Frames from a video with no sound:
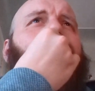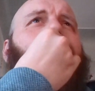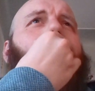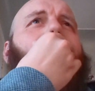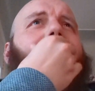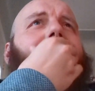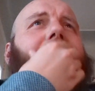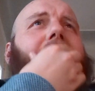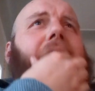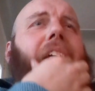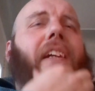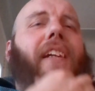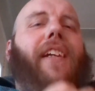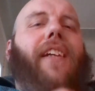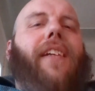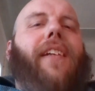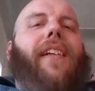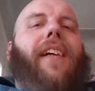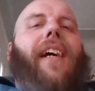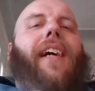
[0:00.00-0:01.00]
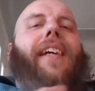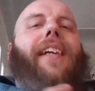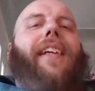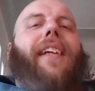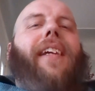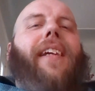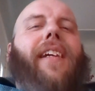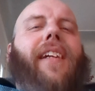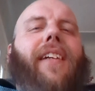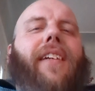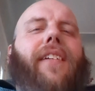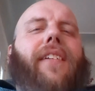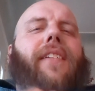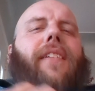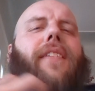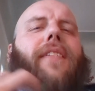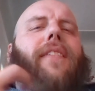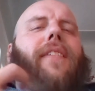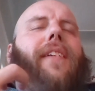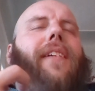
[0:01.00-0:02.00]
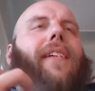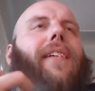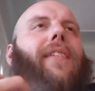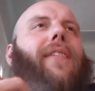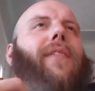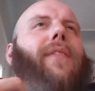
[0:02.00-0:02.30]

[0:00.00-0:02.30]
I get it. I get it because like